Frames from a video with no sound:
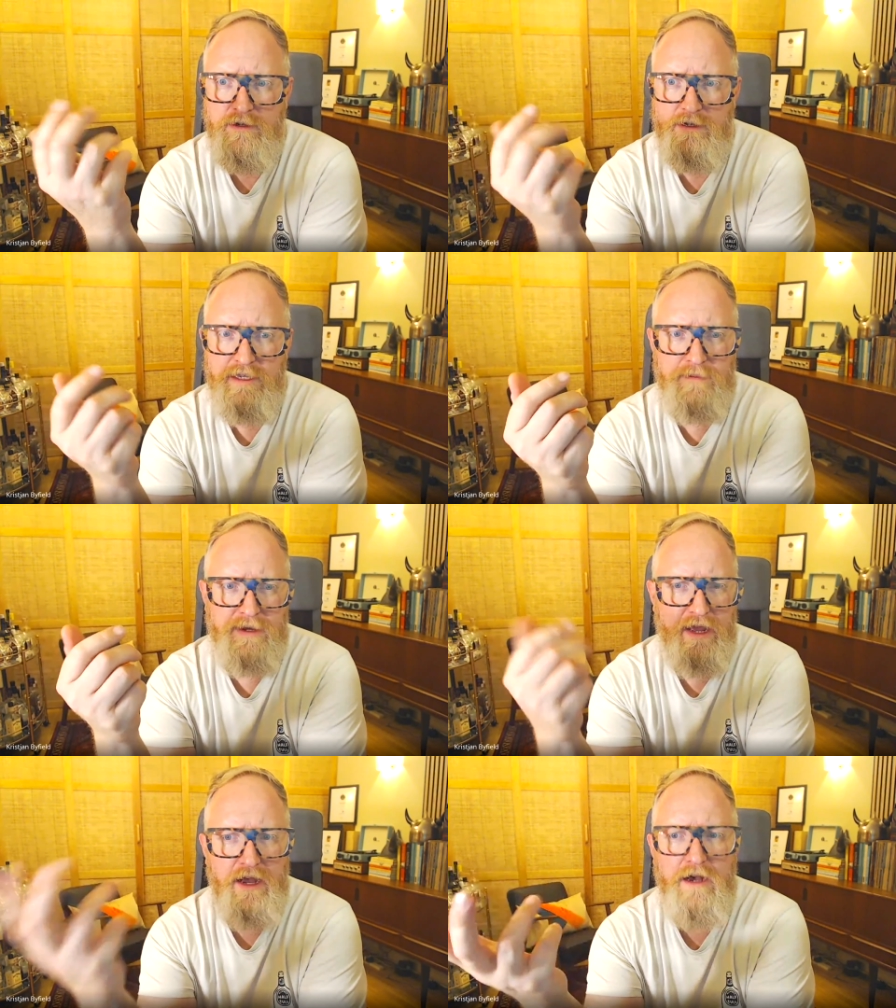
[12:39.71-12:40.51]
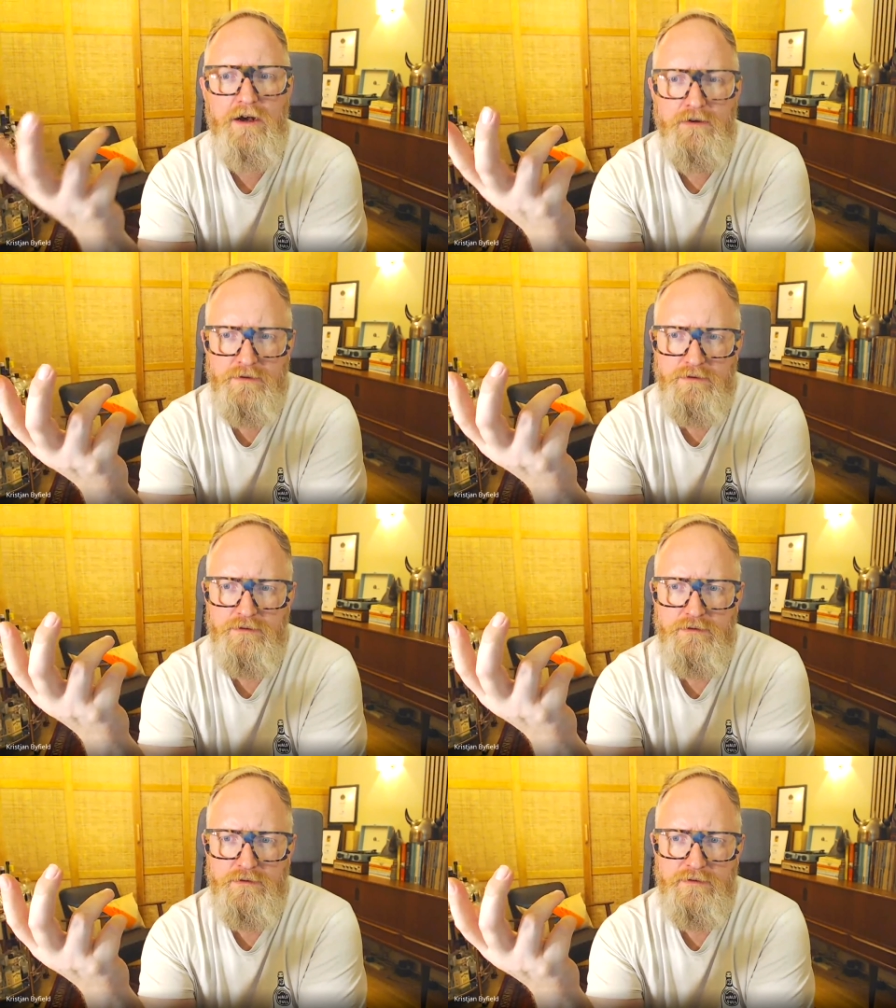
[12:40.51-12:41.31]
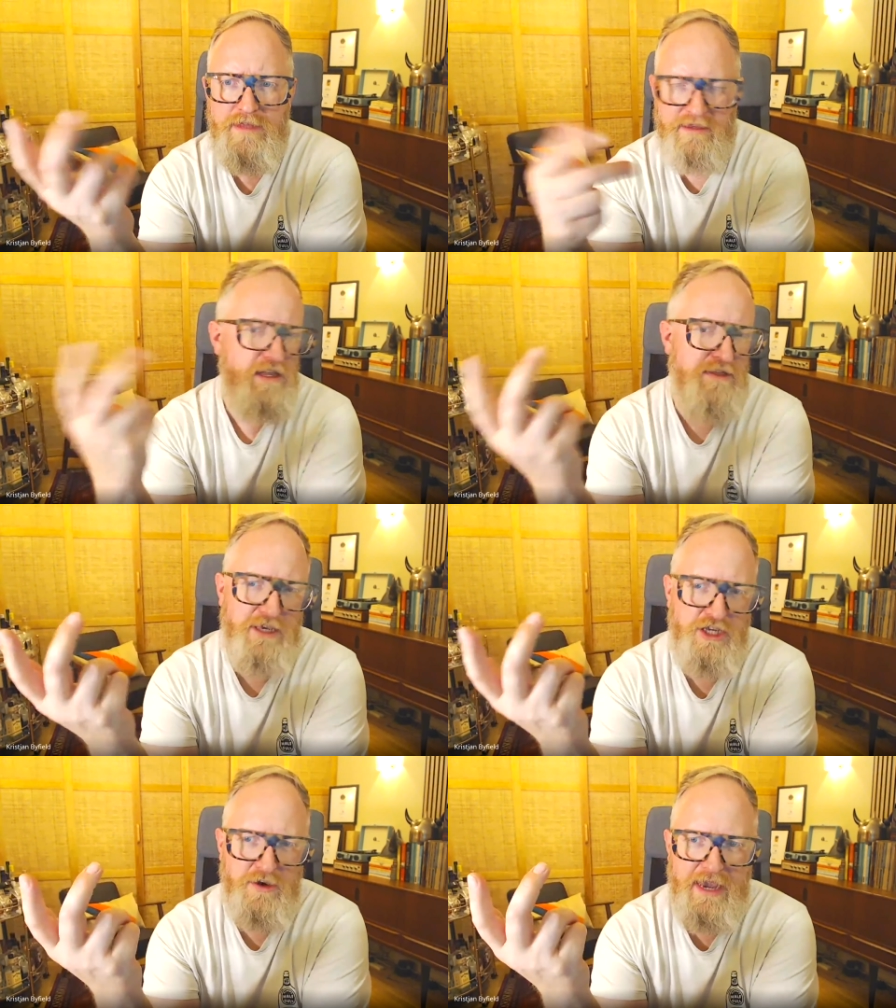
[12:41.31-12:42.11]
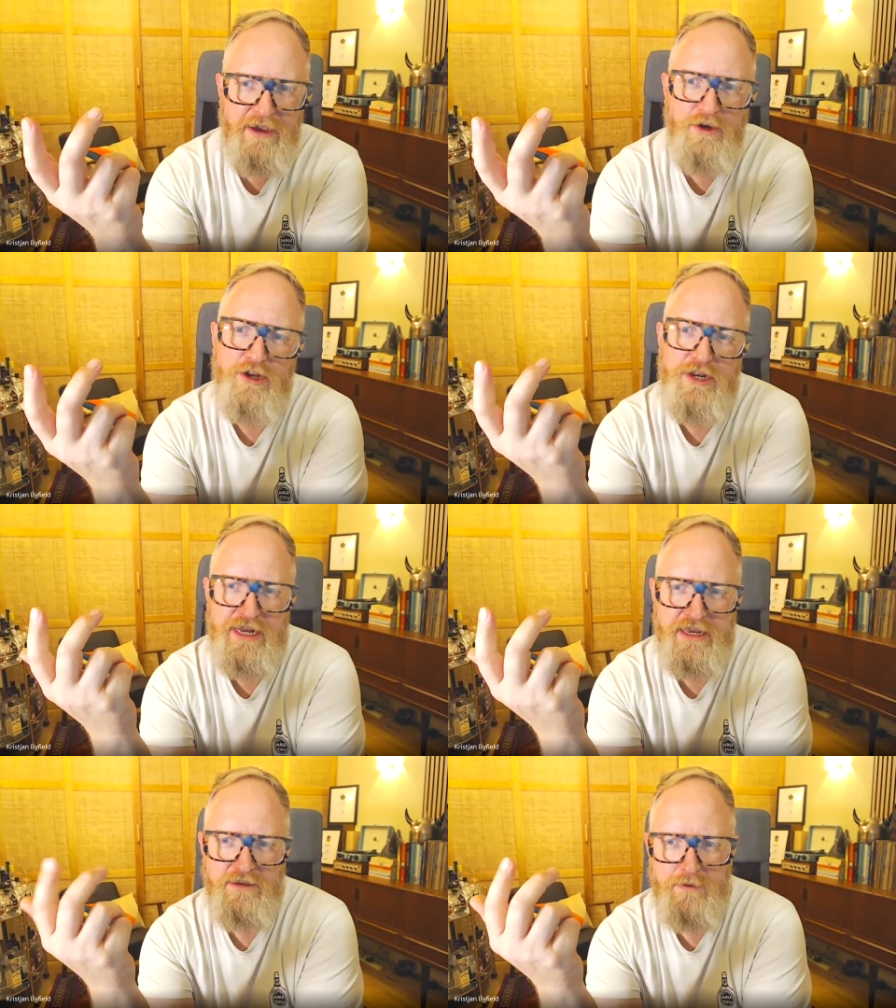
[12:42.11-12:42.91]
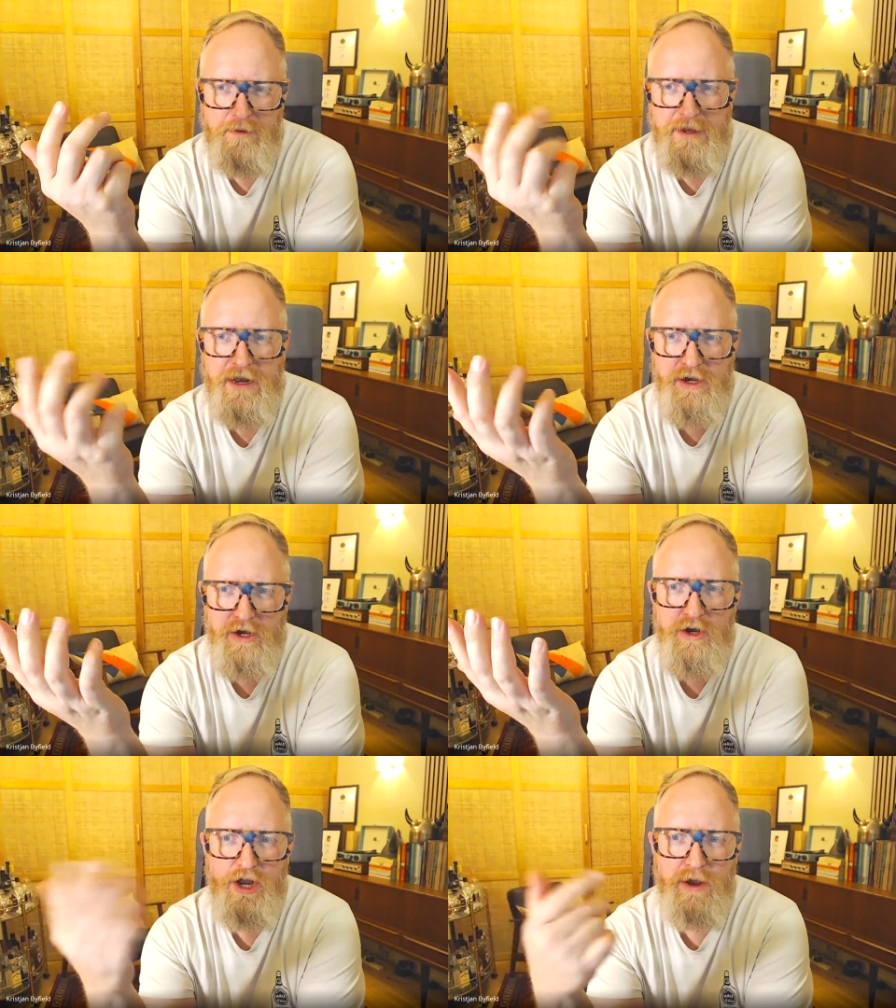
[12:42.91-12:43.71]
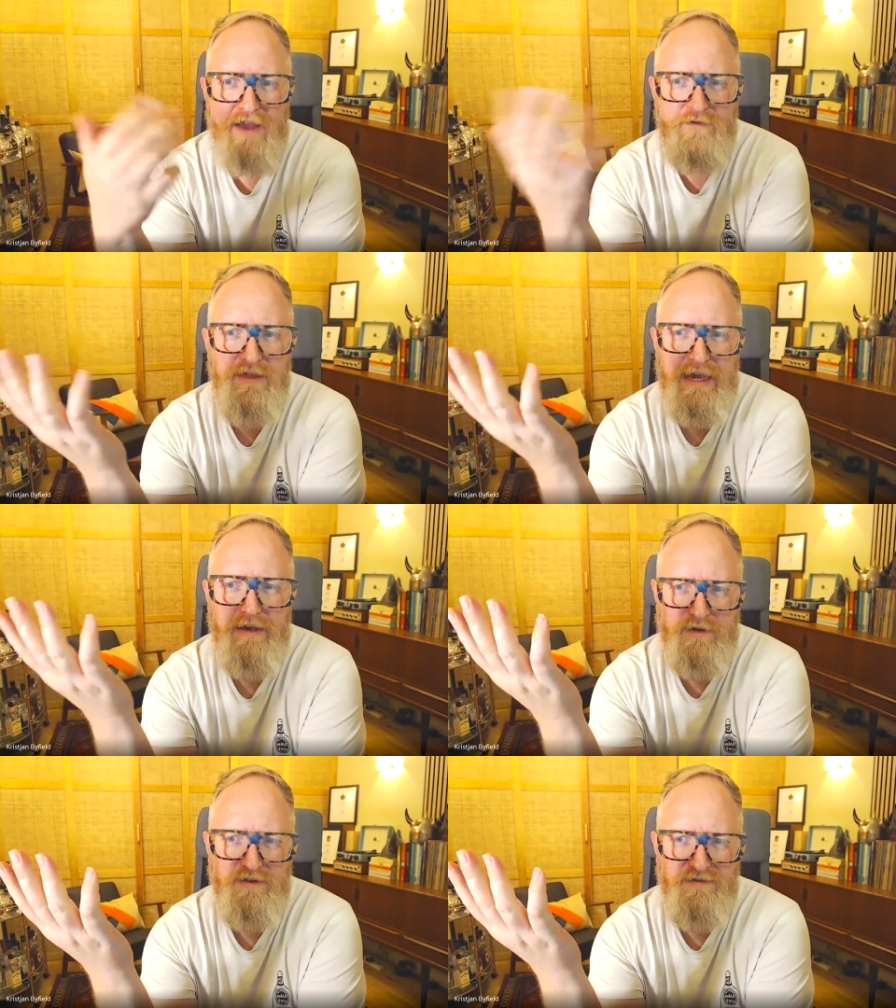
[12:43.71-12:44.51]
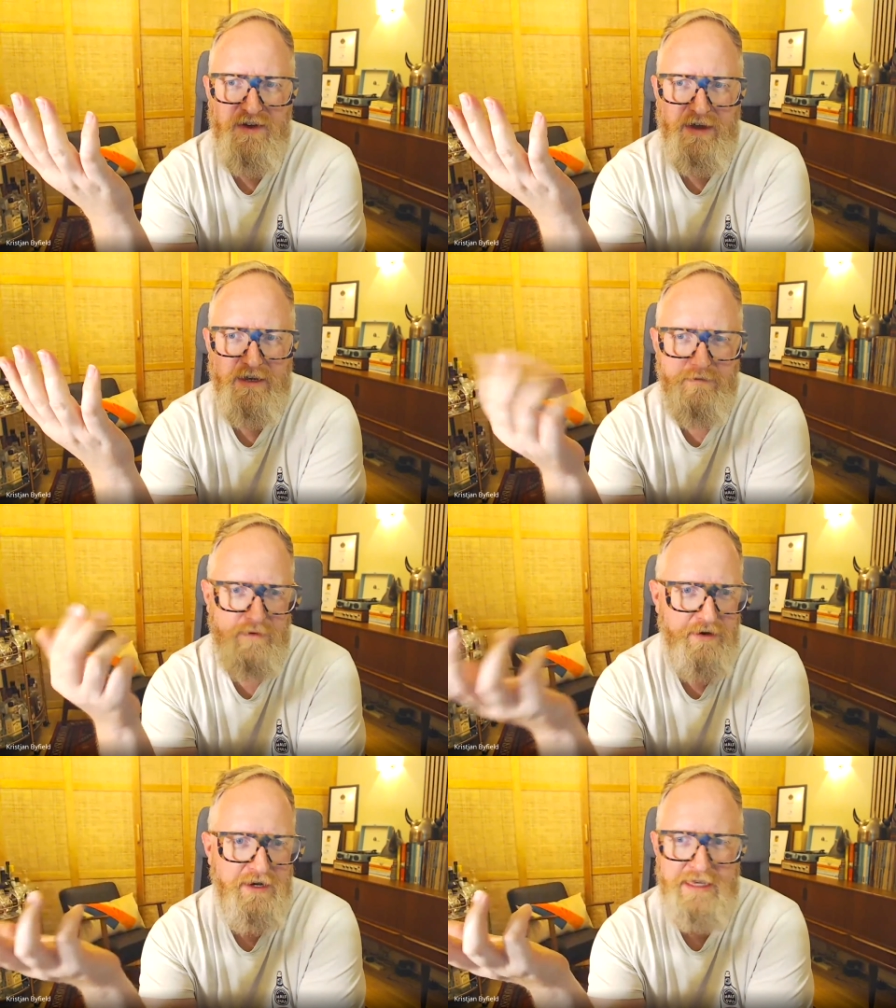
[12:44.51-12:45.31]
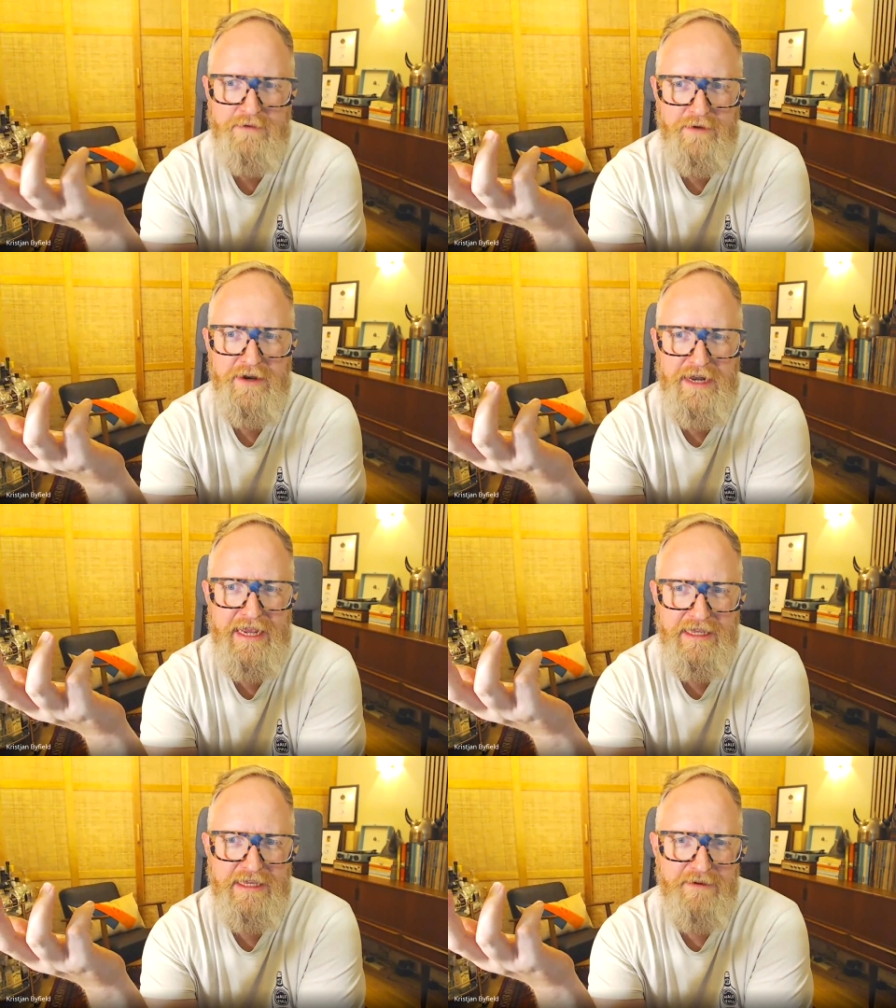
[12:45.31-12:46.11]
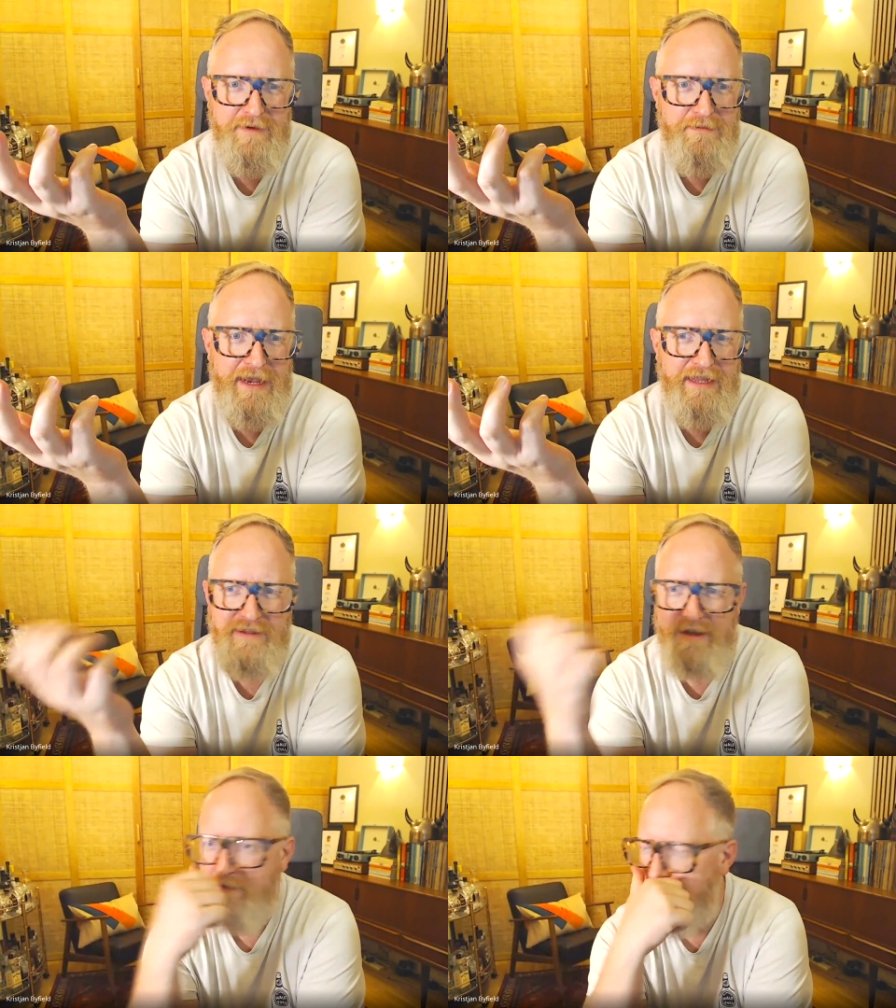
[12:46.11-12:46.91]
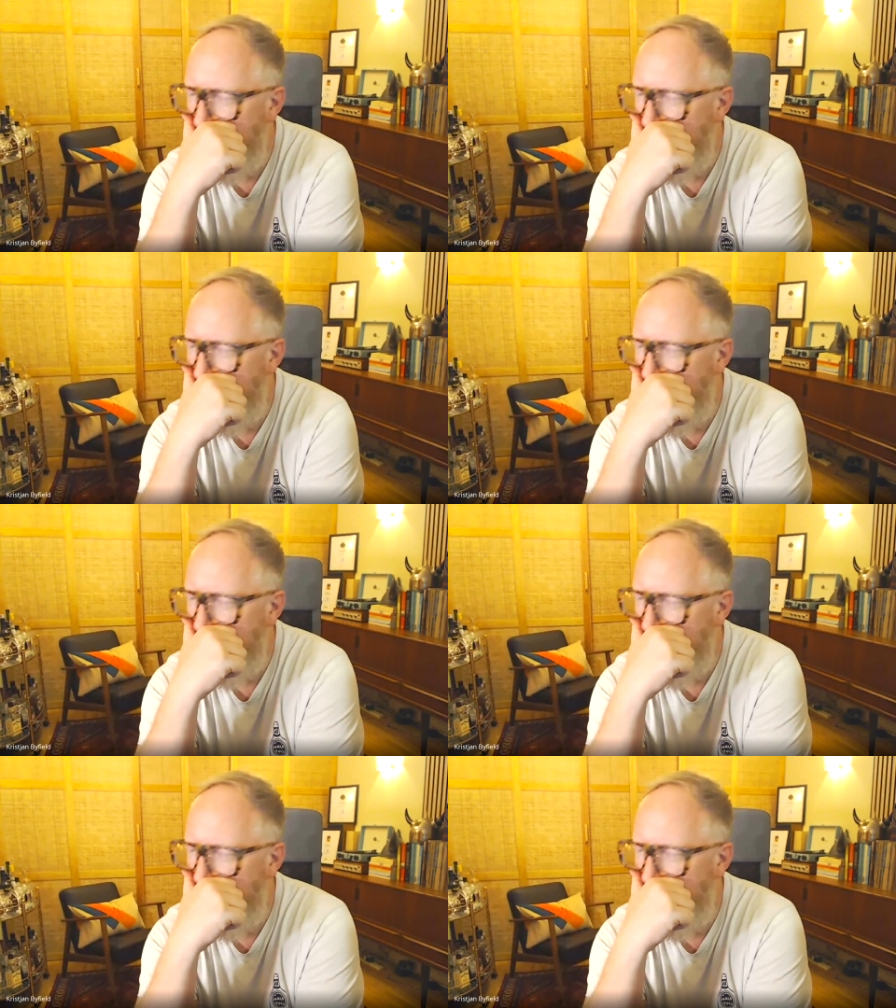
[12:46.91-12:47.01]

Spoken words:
So they'd be like, oh, there's nothing showing how good it is. And we'd be like, no, everything else is fine. We're only here to tell you about the bad stuff.